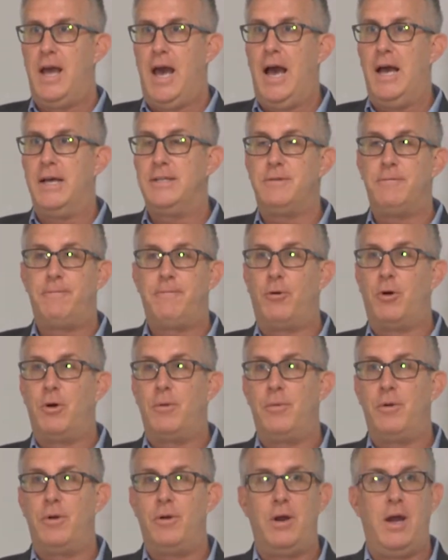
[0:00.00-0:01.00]
As a
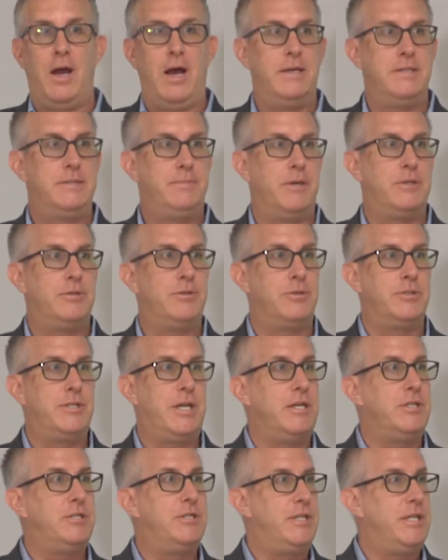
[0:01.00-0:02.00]
former special
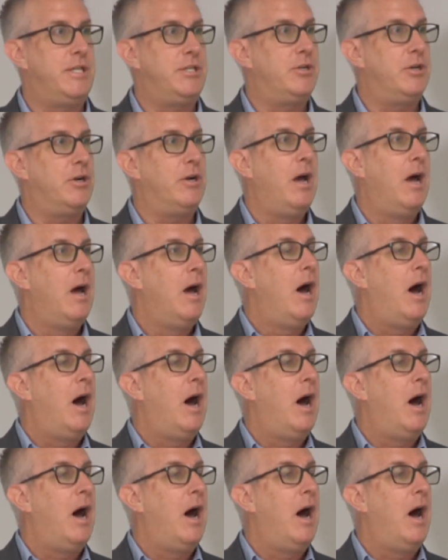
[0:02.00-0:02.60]
education teacher,